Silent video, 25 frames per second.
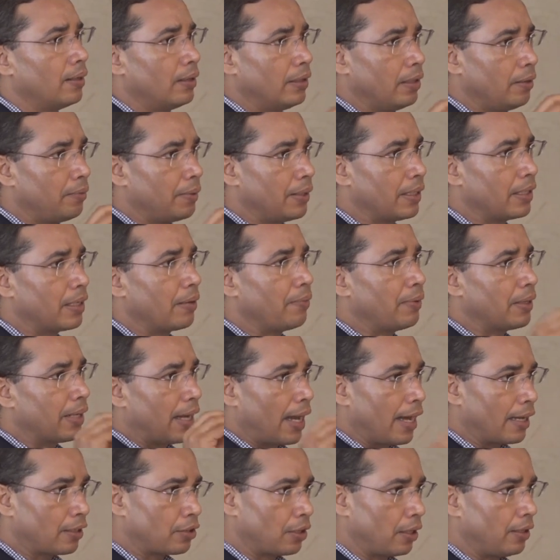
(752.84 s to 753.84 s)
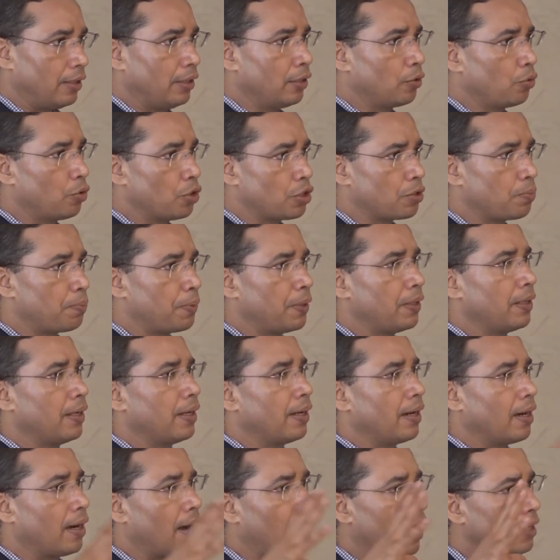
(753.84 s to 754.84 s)
Even giving ecosprin
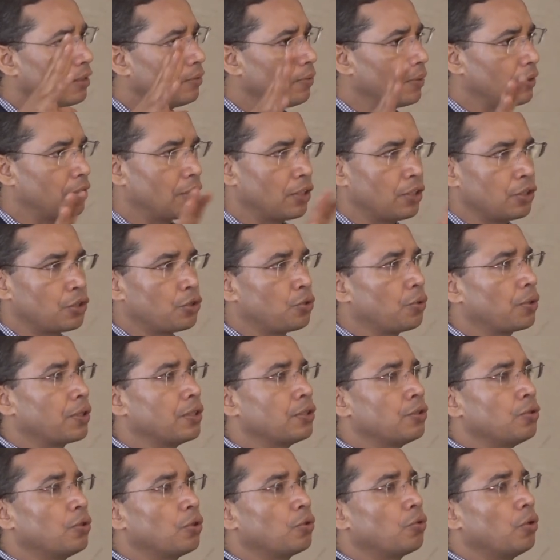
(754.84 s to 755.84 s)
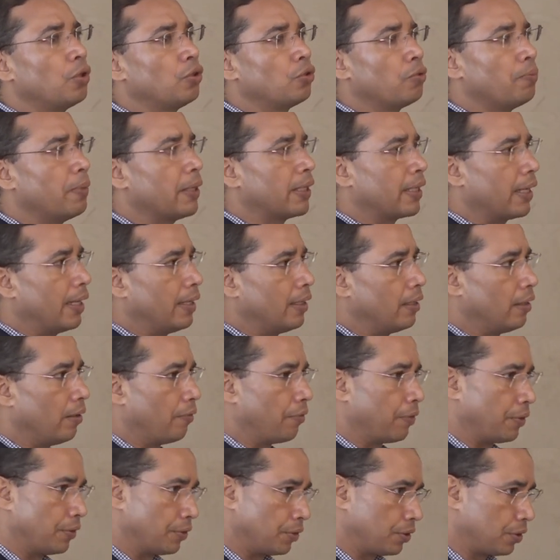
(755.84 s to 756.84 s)
in a large vessel stroke is not going to make any
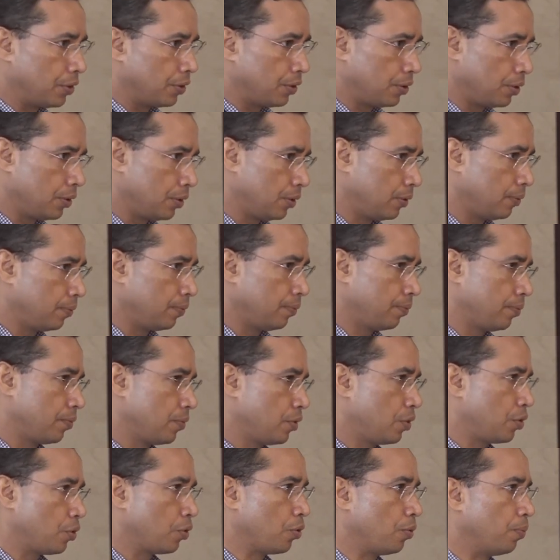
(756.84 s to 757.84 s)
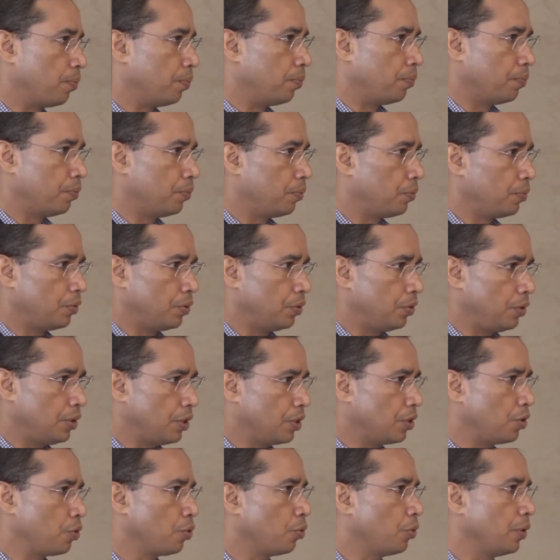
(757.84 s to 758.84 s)
difference. So
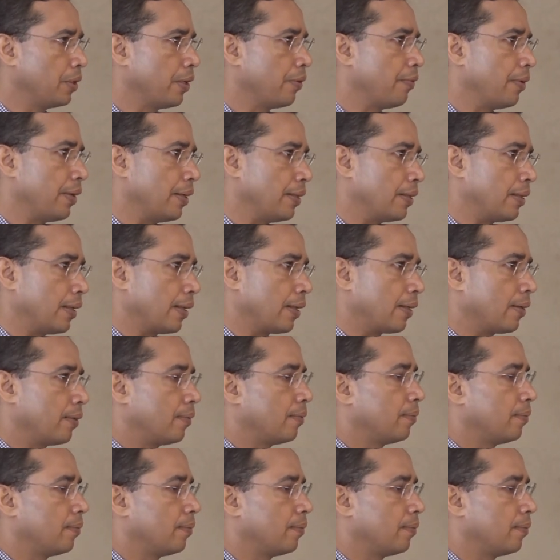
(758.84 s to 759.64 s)
just don't give anything.